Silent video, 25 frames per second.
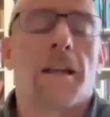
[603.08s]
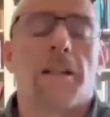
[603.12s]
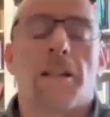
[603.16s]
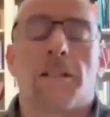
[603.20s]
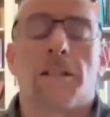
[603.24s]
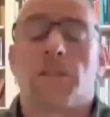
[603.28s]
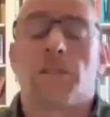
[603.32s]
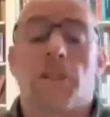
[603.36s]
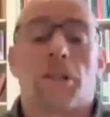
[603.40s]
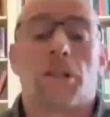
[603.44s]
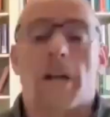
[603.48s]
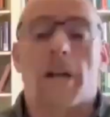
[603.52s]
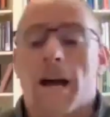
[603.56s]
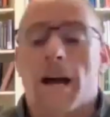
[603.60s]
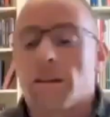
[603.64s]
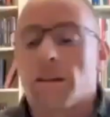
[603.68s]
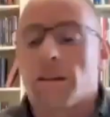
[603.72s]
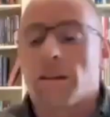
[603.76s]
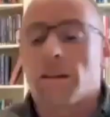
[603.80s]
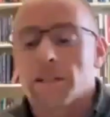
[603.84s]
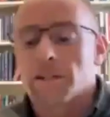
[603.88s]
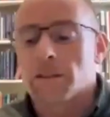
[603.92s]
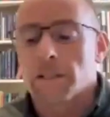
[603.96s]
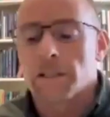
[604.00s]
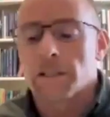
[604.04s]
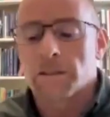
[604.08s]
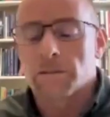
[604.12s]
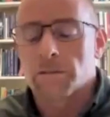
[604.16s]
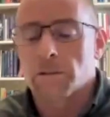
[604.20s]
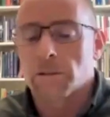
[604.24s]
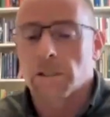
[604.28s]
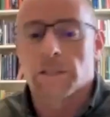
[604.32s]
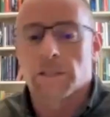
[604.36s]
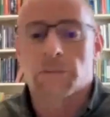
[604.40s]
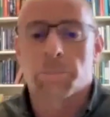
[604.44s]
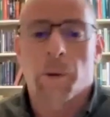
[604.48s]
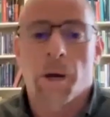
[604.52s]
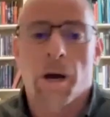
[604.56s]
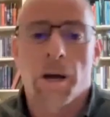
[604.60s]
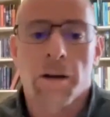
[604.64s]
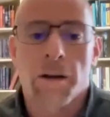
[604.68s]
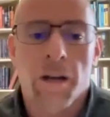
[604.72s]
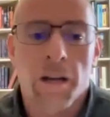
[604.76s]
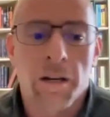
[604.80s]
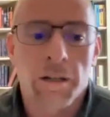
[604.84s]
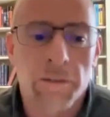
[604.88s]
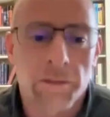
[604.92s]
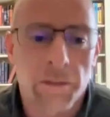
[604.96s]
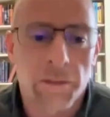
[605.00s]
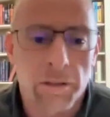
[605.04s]
it, your outline is, is is spot
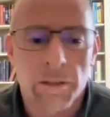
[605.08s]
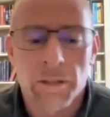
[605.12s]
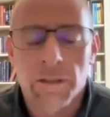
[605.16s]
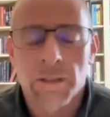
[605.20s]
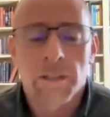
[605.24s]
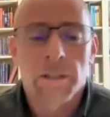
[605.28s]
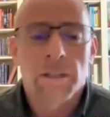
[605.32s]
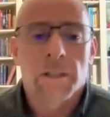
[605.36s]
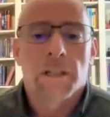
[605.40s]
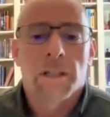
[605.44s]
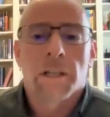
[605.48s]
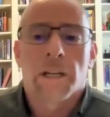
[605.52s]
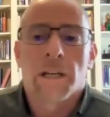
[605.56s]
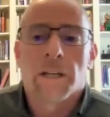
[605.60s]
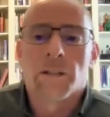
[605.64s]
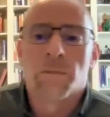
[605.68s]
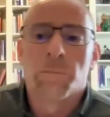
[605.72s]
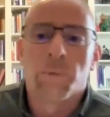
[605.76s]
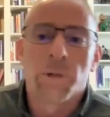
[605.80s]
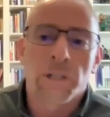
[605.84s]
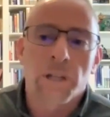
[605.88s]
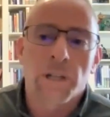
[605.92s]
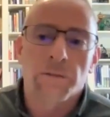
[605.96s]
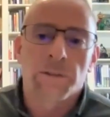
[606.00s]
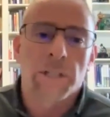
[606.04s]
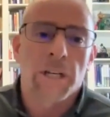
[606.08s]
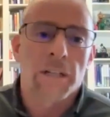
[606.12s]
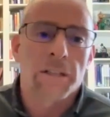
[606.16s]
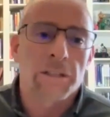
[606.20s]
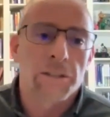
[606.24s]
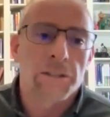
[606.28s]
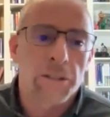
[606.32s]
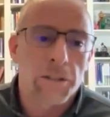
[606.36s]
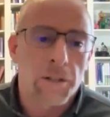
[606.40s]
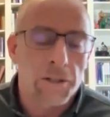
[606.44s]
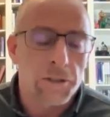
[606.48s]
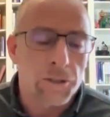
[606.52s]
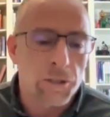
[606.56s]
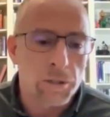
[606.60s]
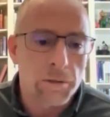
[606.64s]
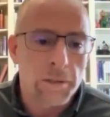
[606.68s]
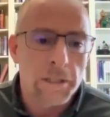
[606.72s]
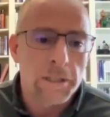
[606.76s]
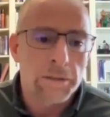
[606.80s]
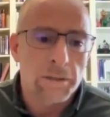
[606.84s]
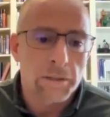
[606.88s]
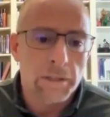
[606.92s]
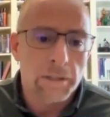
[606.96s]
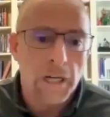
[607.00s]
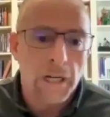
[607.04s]
on. There, in the book of Judges, there are two
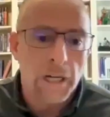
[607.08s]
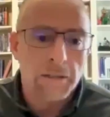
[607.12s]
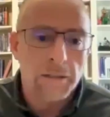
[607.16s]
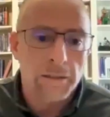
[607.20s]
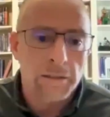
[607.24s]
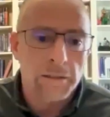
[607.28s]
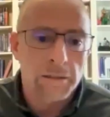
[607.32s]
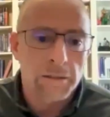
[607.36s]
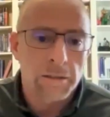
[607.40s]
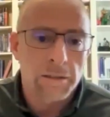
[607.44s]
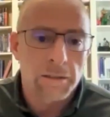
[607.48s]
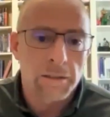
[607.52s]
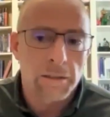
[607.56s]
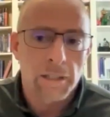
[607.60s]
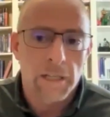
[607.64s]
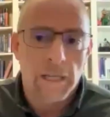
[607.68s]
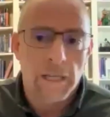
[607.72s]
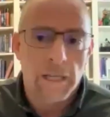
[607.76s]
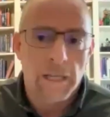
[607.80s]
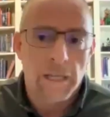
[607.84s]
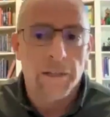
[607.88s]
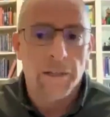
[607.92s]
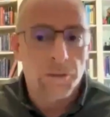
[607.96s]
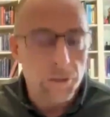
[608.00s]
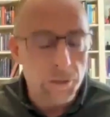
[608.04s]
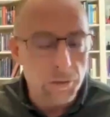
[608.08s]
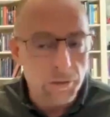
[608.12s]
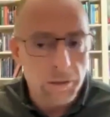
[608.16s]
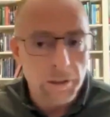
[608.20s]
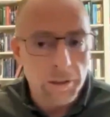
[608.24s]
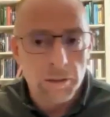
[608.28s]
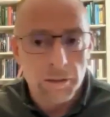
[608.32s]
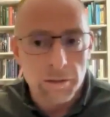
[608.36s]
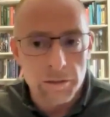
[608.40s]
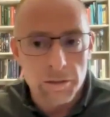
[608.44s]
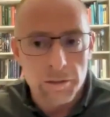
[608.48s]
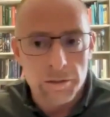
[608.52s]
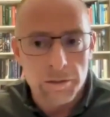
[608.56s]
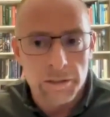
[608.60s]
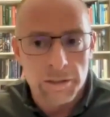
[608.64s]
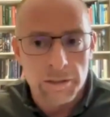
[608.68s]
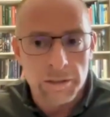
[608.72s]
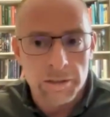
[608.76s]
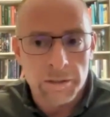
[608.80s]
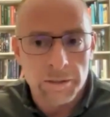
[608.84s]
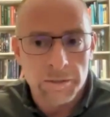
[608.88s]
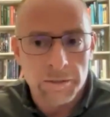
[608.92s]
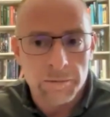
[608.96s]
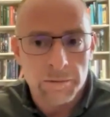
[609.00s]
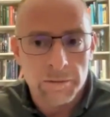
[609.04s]
introductions and two
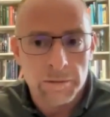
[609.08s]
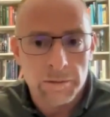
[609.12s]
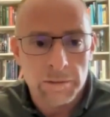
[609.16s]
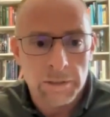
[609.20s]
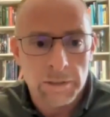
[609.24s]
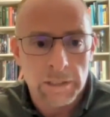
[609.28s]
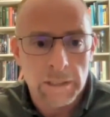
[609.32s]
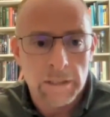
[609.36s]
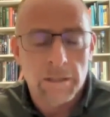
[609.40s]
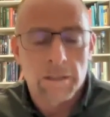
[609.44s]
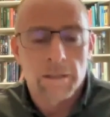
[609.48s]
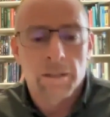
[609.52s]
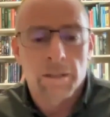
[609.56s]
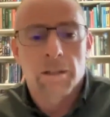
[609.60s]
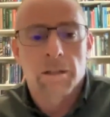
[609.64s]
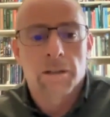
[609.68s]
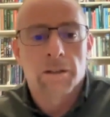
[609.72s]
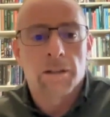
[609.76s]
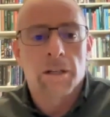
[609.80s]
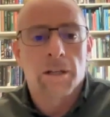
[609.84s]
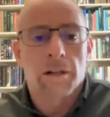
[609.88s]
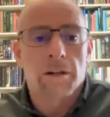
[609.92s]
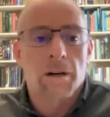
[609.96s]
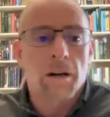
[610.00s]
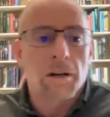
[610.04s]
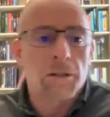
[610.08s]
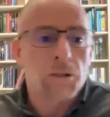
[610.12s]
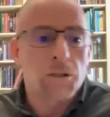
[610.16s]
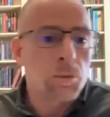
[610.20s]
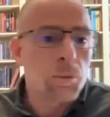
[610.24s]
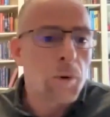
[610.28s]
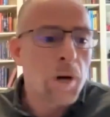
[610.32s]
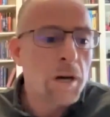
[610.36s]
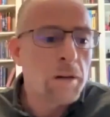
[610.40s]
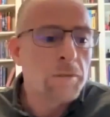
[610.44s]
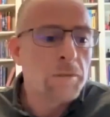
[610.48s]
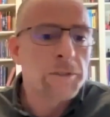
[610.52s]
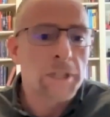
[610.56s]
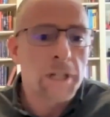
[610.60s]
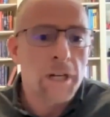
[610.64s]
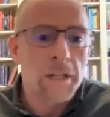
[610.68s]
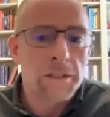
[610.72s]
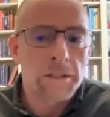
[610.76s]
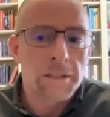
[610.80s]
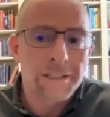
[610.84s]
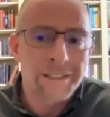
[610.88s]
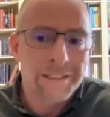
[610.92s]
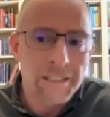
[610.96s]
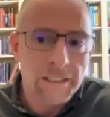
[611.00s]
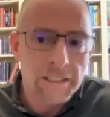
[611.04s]
conclusions. There are twelve
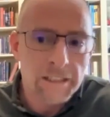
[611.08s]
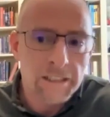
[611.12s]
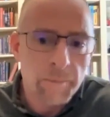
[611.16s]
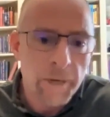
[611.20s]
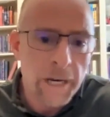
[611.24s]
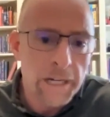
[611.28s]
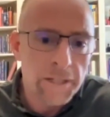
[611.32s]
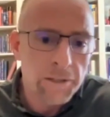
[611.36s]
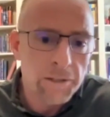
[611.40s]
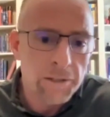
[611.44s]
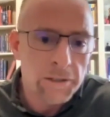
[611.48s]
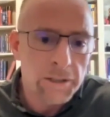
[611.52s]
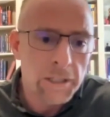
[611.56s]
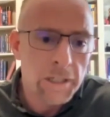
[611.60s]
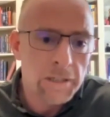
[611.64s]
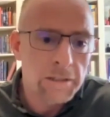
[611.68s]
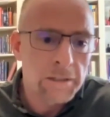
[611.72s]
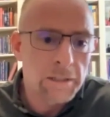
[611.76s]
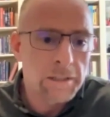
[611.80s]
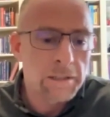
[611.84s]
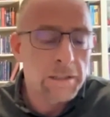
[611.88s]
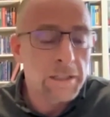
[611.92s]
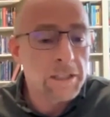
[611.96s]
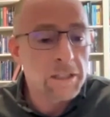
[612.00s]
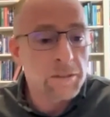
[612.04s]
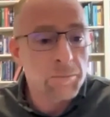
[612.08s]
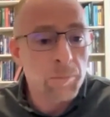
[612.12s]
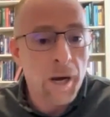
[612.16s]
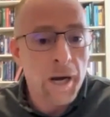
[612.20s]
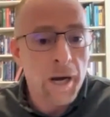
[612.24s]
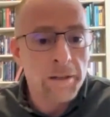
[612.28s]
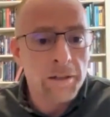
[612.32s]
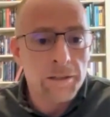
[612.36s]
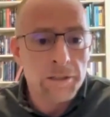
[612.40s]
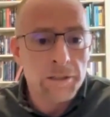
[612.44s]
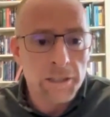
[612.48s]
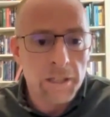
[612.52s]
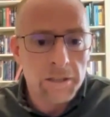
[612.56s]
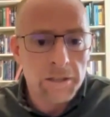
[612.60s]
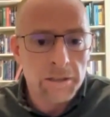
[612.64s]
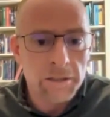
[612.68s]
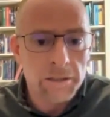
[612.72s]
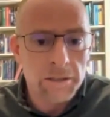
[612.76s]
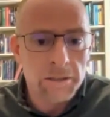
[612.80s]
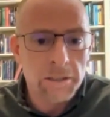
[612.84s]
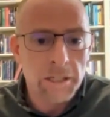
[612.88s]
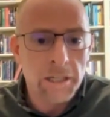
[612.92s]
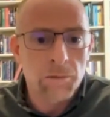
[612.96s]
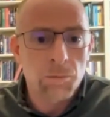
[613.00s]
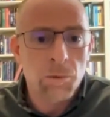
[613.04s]
judges, six major judges, six minor
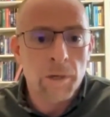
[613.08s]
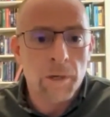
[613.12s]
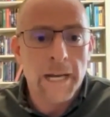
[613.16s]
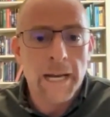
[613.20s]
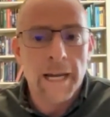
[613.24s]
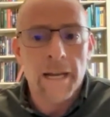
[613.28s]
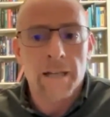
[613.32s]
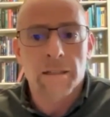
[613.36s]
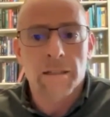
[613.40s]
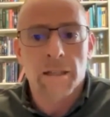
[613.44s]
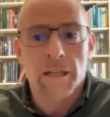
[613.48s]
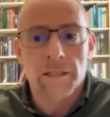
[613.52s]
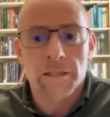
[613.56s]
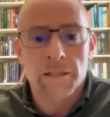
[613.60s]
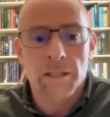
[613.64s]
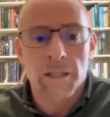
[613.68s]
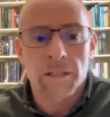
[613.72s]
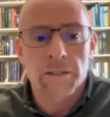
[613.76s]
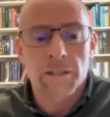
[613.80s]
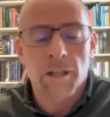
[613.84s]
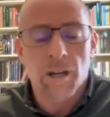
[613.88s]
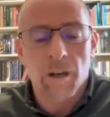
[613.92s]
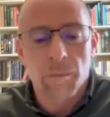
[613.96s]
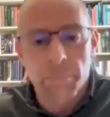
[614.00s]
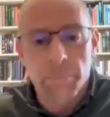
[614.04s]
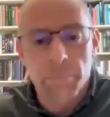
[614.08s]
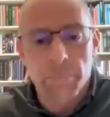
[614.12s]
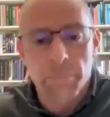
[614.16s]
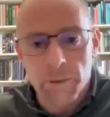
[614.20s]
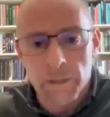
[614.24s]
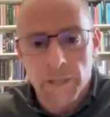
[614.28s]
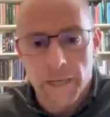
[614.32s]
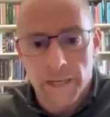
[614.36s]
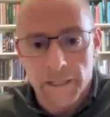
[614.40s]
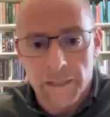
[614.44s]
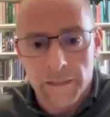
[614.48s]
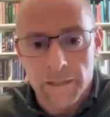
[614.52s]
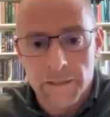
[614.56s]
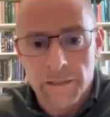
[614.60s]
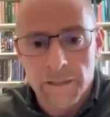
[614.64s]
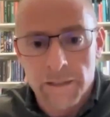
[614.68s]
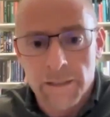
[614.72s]
judges, and one anti-judge, Abimelech.